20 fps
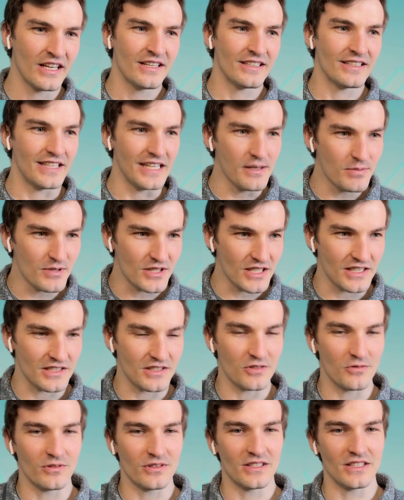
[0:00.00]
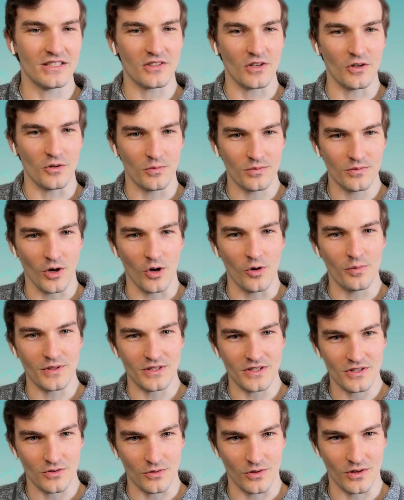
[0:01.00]
DeepSeek doing this
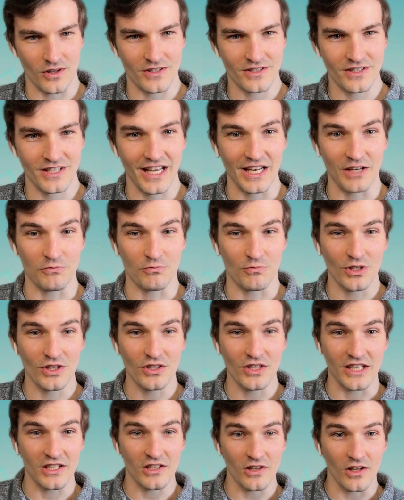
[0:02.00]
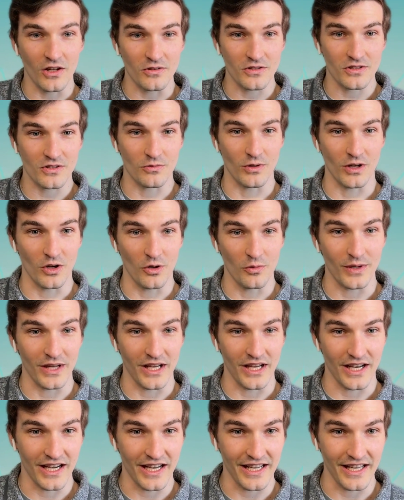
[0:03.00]
open source, getting really close to what
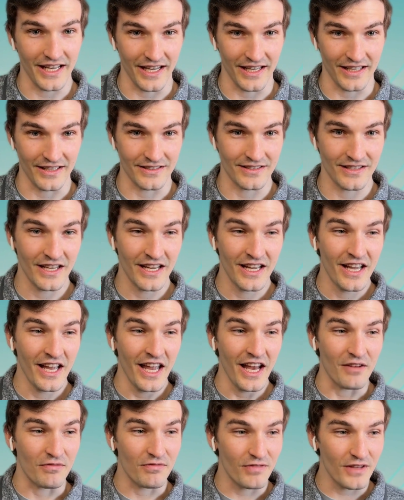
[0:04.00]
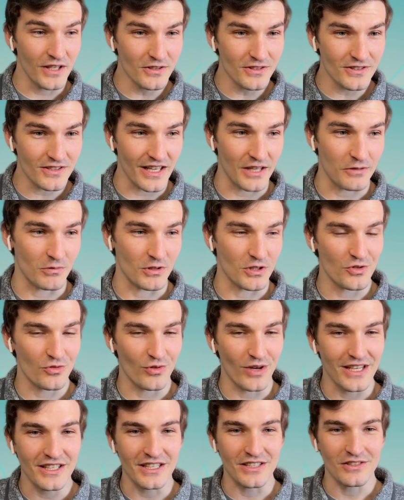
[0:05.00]
OpenAI has. It feels like we're
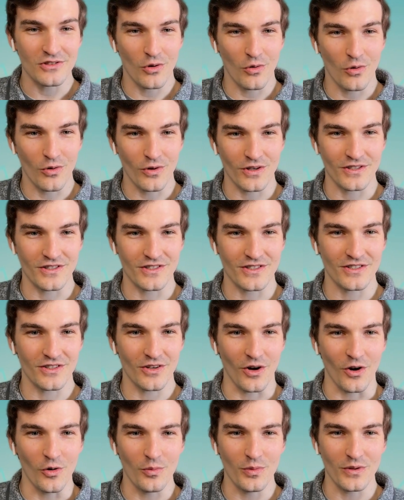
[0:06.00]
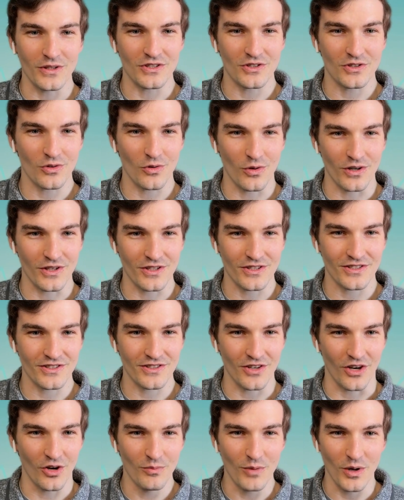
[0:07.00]
trending towards open
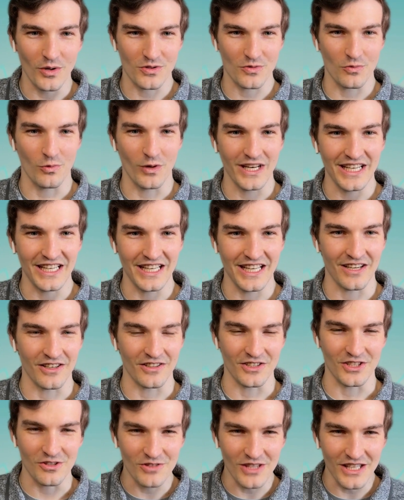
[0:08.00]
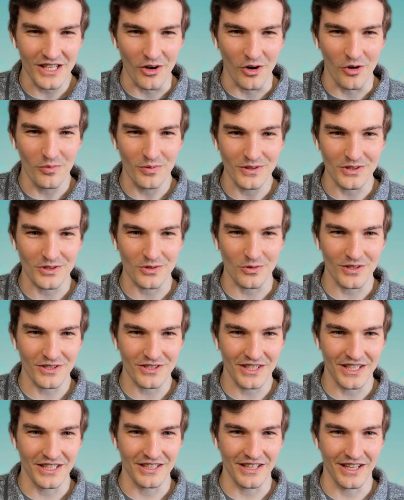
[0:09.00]
source almost winning here. Do you think open
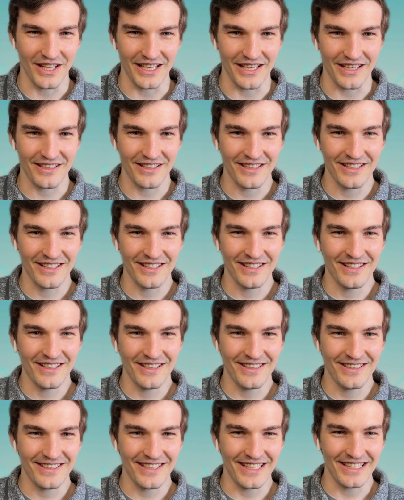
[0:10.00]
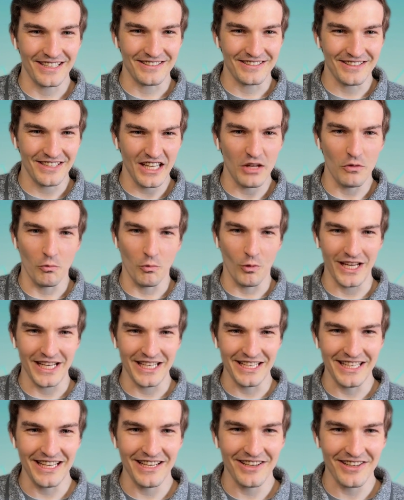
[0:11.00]
source can
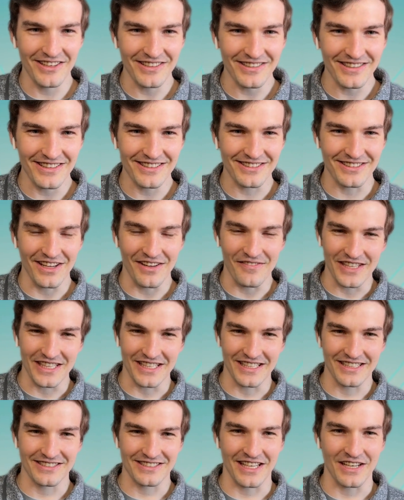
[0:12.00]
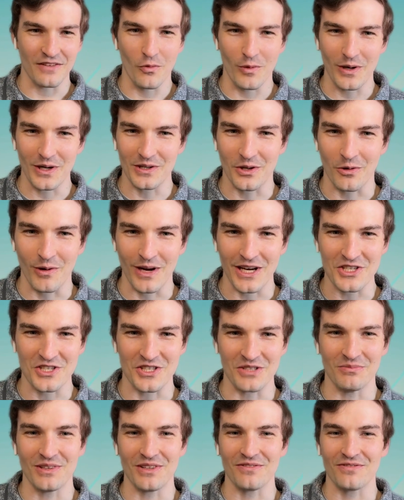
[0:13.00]
win here? I mean, it's kind of a weird
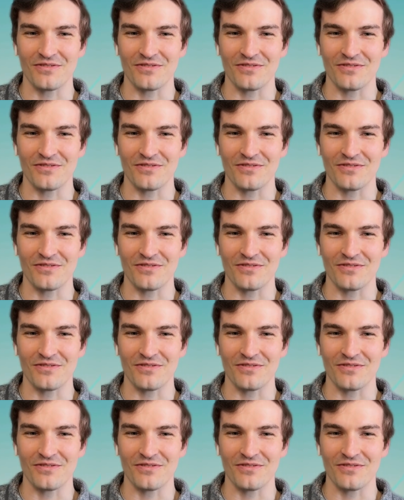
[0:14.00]
question,